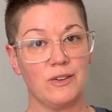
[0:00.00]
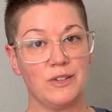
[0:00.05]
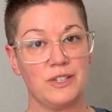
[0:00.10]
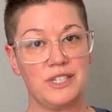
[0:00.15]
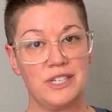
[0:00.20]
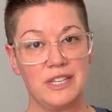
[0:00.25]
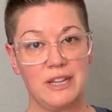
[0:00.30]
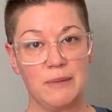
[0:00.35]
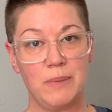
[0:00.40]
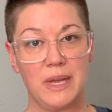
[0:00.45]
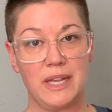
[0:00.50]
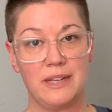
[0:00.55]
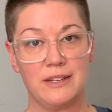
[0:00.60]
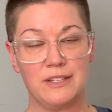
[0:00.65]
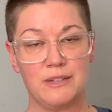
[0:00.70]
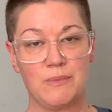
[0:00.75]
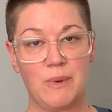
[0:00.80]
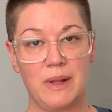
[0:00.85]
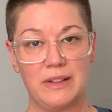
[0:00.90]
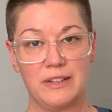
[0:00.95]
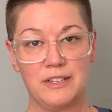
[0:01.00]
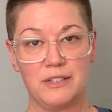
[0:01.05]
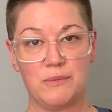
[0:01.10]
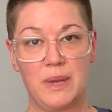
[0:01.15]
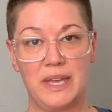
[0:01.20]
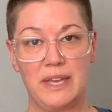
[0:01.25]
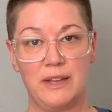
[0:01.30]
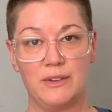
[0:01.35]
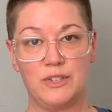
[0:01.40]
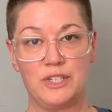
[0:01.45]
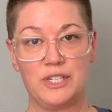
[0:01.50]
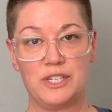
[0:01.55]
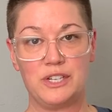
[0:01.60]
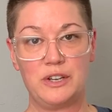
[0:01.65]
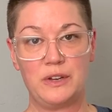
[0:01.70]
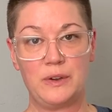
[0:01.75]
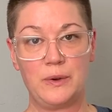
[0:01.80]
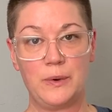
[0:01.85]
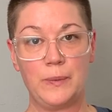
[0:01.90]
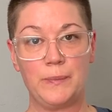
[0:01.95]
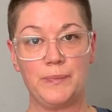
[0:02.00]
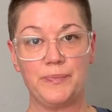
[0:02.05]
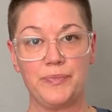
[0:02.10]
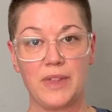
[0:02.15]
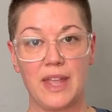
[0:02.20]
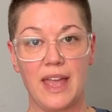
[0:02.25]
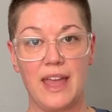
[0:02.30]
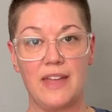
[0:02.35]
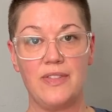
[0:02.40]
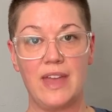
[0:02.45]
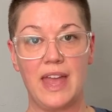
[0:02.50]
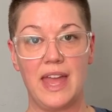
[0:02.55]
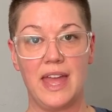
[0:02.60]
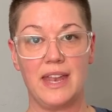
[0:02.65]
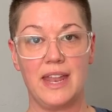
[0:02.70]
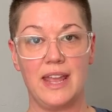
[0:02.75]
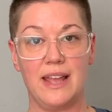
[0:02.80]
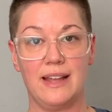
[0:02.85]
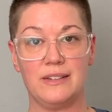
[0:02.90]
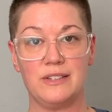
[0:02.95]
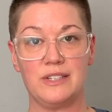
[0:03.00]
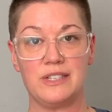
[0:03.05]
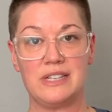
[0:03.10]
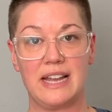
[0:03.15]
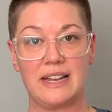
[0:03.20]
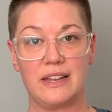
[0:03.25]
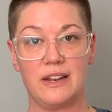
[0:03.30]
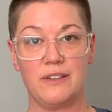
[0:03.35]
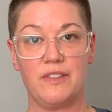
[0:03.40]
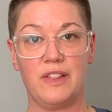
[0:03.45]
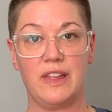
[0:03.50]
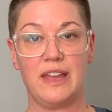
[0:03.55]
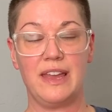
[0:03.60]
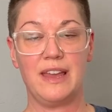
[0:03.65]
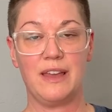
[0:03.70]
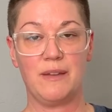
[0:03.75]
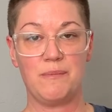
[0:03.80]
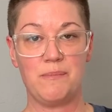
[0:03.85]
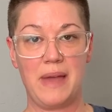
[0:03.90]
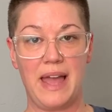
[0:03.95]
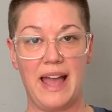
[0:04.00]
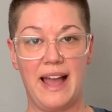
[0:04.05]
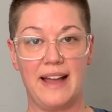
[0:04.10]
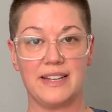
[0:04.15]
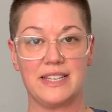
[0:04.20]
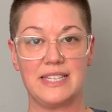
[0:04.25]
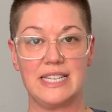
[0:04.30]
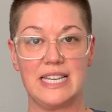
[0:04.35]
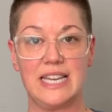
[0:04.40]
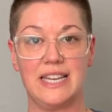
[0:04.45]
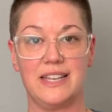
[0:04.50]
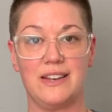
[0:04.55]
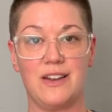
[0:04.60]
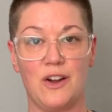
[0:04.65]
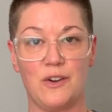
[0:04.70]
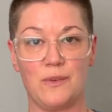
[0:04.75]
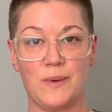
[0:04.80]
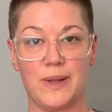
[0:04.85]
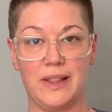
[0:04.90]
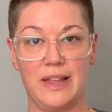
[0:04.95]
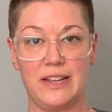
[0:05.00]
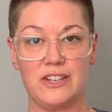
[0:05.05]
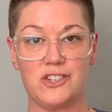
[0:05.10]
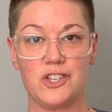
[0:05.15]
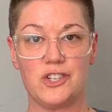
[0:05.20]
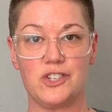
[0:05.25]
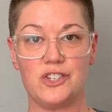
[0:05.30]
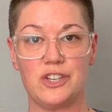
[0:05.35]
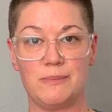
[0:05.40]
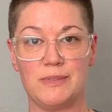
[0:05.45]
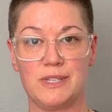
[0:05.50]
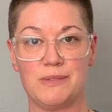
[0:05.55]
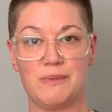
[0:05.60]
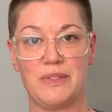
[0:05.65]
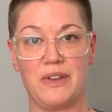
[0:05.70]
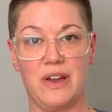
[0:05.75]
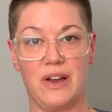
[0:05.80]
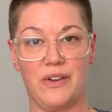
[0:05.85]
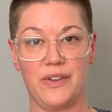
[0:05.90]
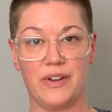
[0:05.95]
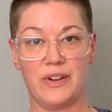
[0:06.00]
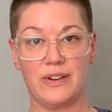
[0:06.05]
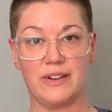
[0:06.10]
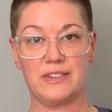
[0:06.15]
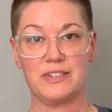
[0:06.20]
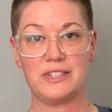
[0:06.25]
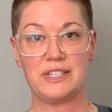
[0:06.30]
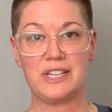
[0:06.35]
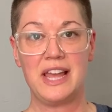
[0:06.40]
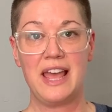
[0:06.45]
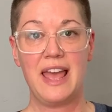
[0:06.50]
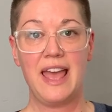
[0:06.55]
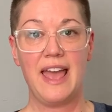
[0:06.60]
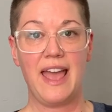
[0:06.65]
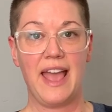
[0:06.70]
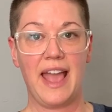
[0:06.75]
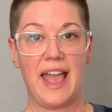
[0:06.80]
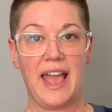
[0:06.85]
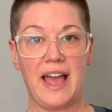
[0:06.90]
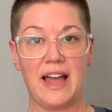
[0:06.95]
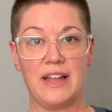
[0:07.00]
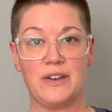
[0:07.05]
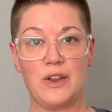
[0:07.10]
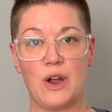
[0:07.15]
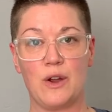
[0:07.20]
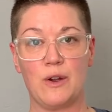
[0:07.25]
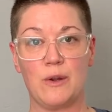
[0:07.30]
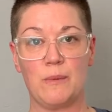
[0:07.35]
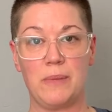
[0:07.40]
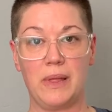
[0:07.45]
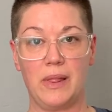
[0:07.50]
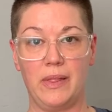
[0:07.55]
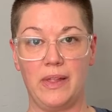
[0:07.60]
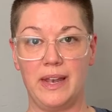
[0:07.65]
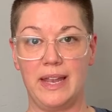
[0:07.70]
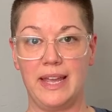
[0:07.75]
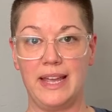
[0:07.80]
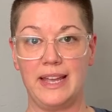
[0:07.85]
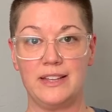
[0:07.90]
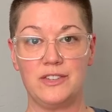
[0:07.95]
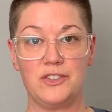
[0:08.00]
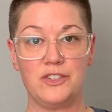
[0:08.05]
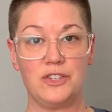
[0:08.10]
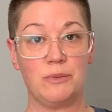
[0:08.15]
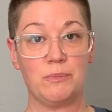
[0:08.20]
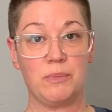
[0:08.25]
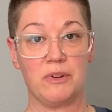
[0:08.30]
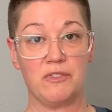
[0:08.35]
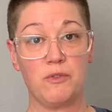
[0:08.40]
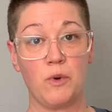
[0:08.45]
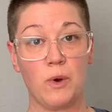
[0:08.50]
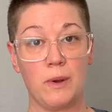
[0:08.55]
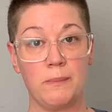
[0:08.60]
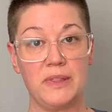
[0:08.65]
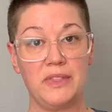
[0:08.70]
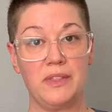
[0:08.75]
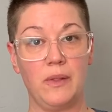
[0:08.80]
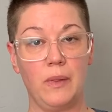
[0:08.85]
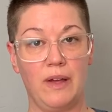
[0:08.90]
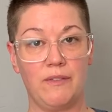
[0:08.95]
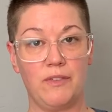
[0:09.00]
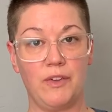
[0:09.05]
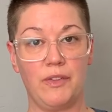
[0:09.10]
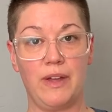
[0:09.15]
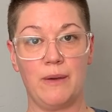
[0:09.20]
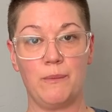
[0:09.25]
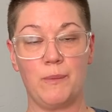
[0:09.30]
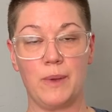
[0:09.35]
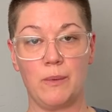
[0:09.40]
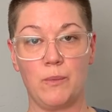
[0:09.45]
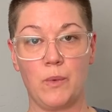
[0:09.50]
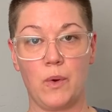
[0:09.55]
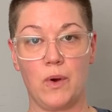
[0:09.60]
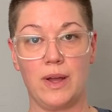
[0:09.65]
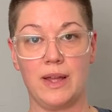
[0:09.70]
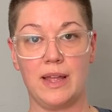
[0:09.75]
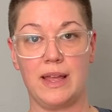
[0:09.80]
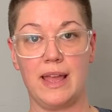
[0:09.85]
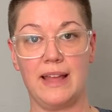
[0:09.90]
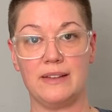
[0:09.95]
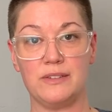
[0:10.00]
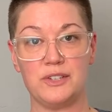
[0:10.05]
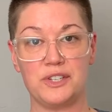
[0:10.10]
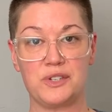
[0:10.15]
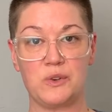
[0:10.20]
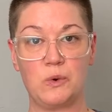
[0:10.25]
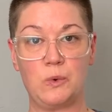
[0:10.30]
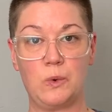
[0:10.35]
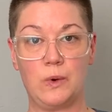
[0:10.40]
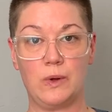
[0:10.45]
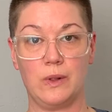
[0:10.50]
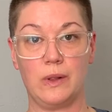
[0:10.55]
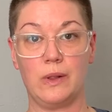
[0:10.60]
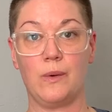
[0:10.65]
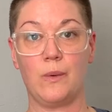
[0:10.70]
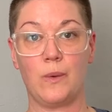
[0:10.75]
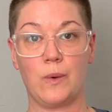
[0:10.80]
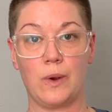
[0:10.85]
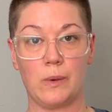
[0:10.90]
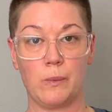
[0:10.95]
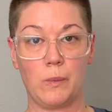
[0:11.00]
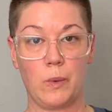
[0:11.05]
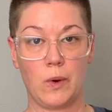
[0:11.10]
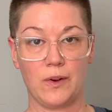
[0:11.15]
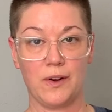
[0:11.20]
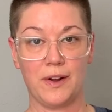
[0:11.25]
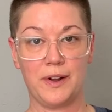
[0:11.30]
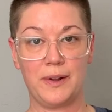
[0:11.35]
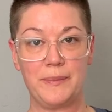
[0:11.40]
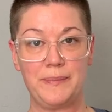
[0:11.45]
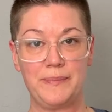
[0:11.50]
sleeping as well as we used to, and then it's negatively impacting our relationships with others and our ability to perform at the level that we want at school or work.